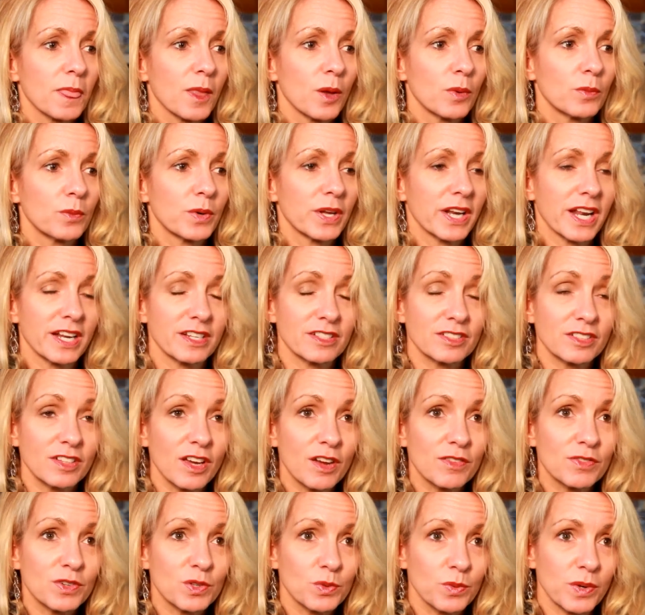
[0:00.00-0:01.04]
what I
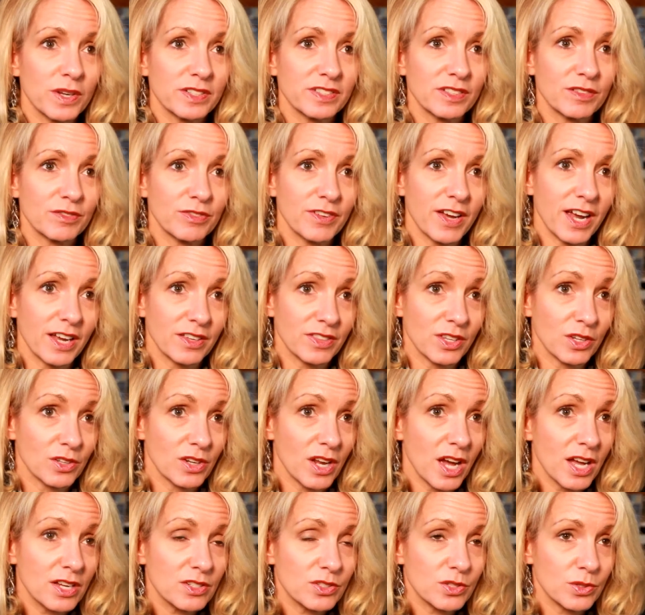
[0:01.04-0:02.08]
discovered was, in fact, they're
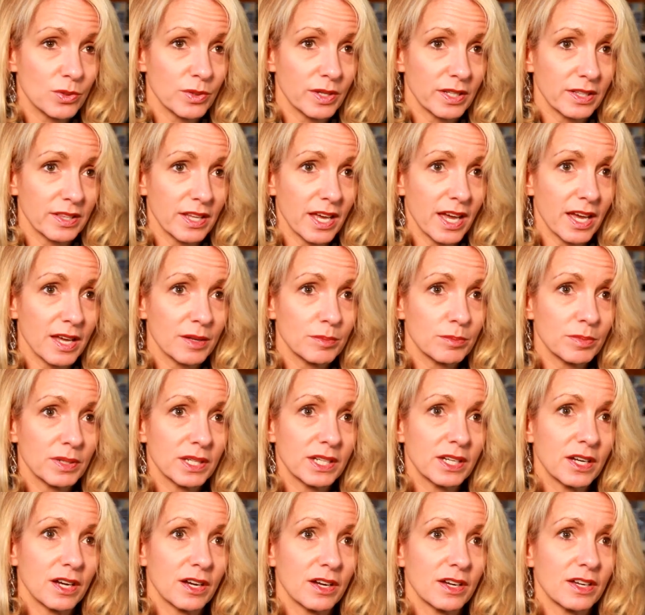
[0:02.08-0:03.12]
not doing that
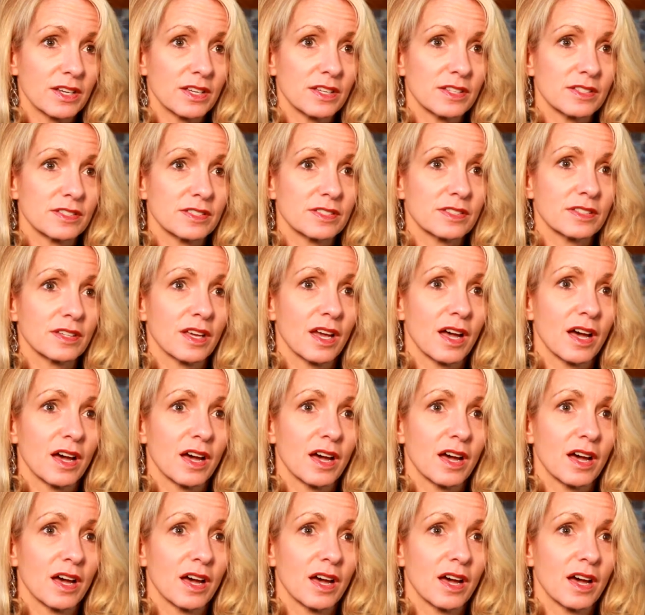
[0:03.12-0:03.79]
because